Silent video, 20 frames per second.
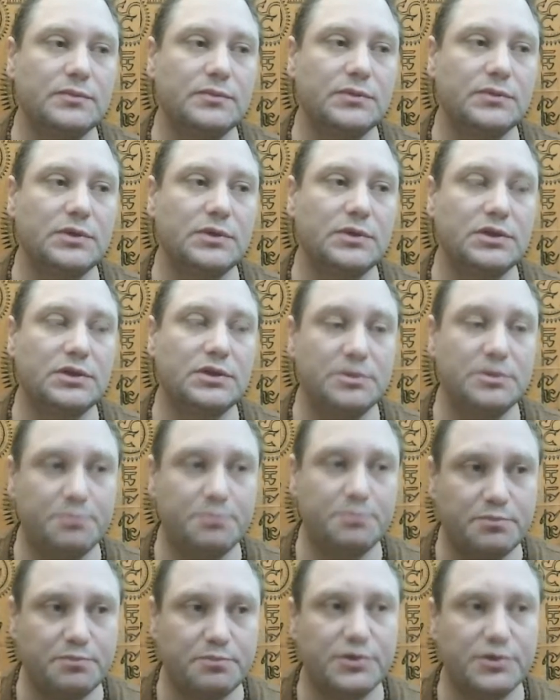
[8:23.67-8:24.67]
it's a
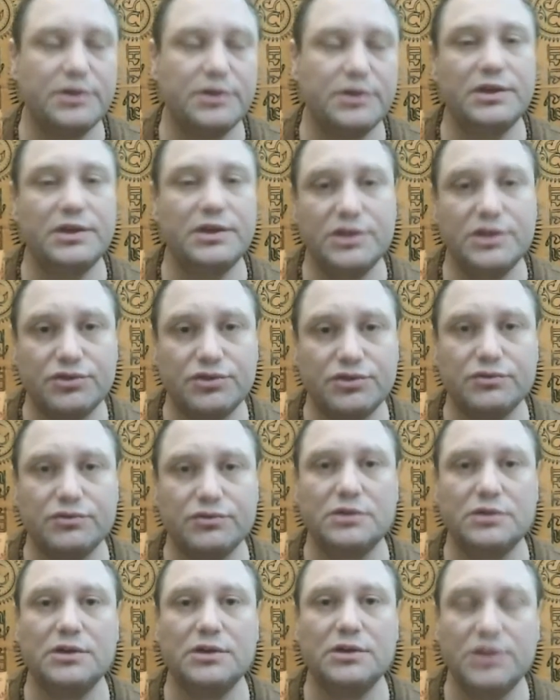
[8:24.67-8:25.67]
pretty
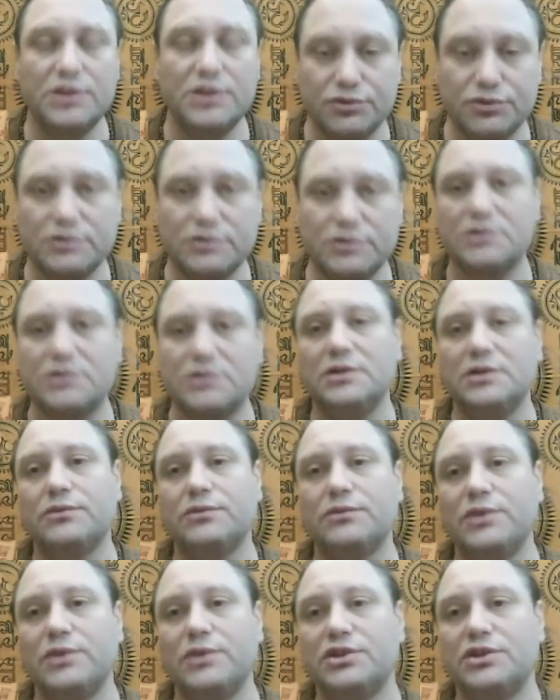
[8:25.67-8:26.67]
interesting
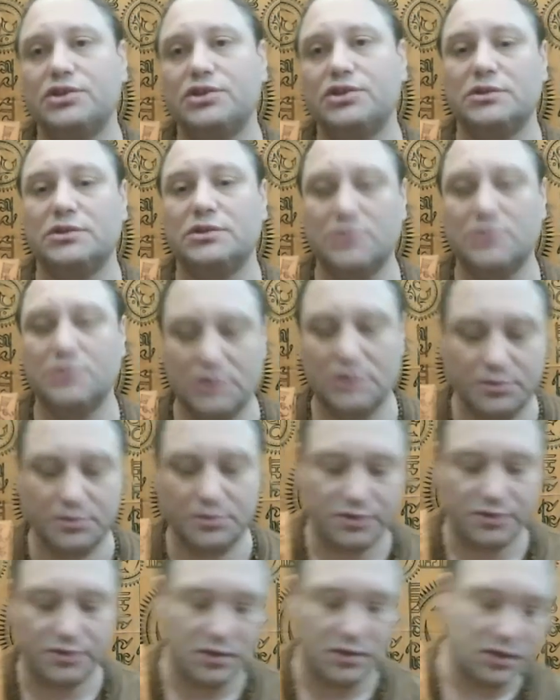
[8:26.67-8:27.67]
question. It's
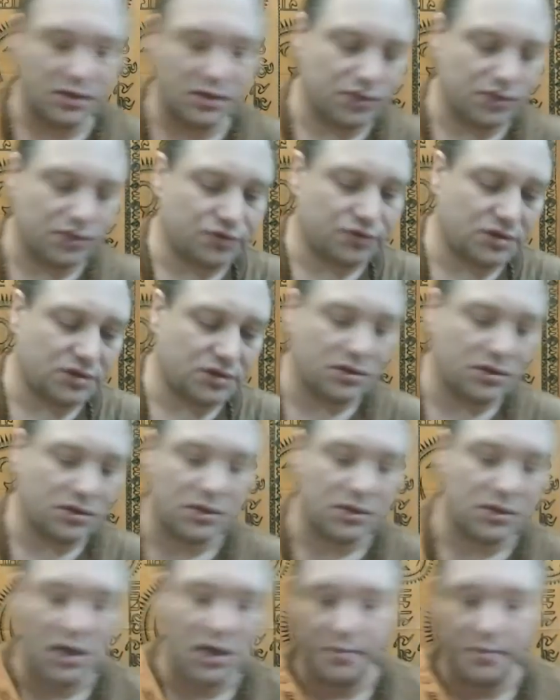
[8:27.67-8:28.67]
pretty interesting
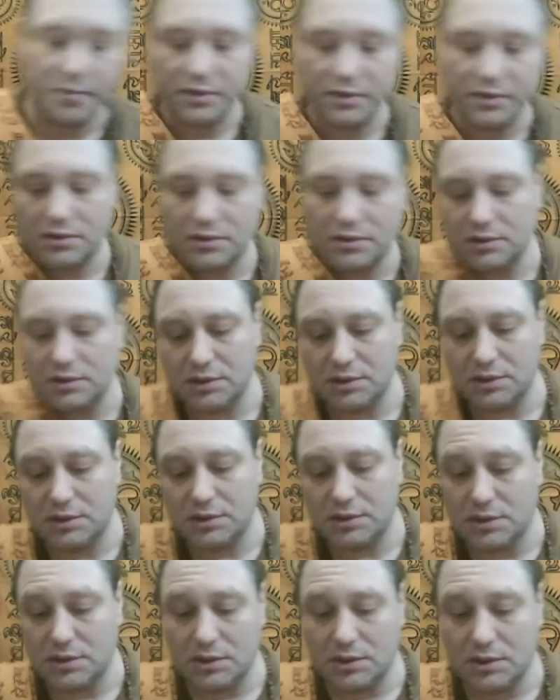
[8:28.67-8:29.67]
topic,
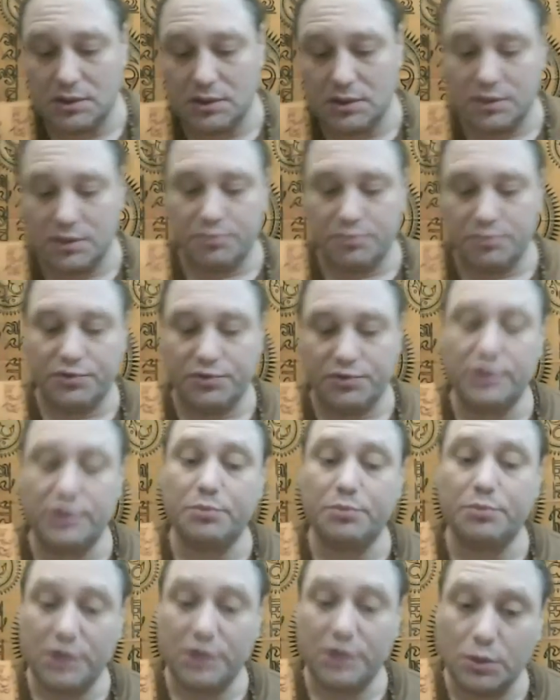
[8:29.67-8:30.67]
pretty
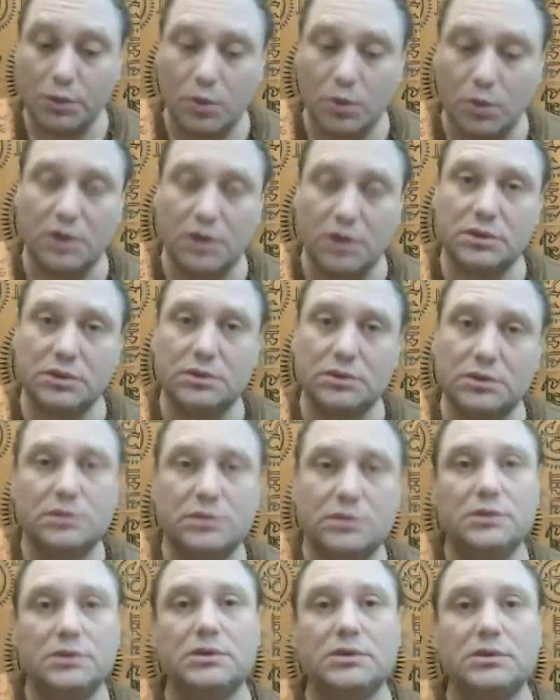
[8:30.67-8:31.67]
big one,
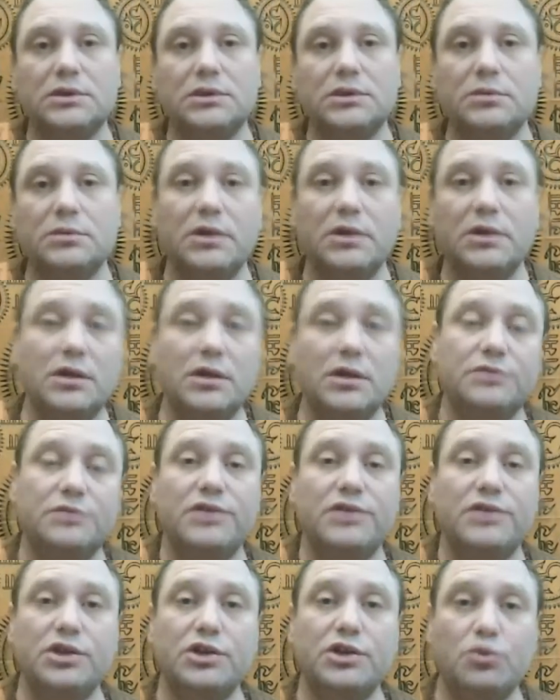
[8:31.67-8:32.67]
but I'll
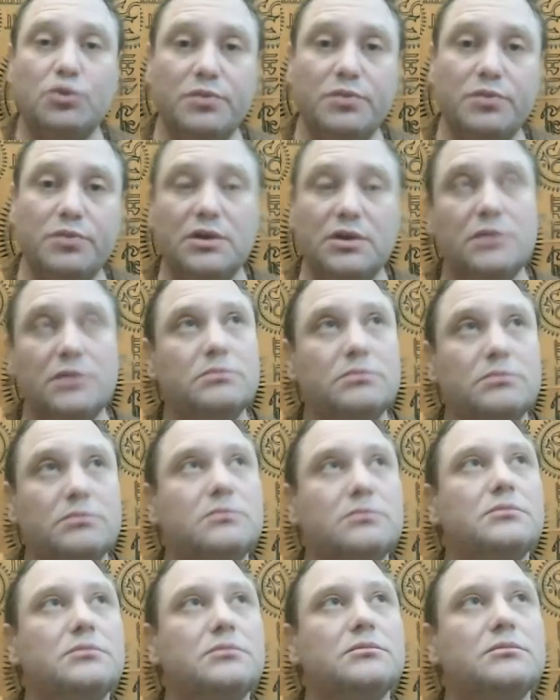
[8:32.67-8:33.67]
try to be
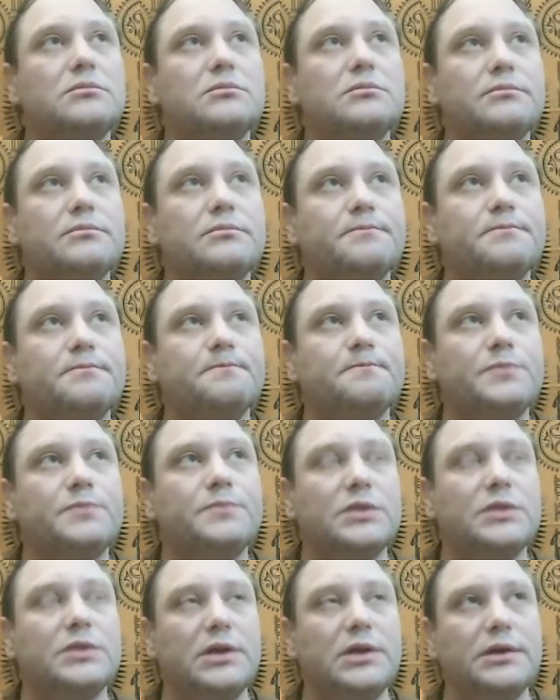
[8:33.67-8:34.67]

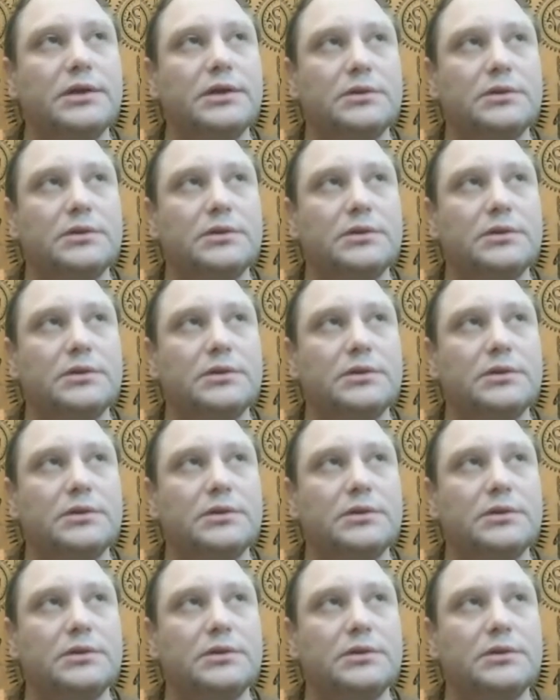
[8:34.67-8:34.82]
like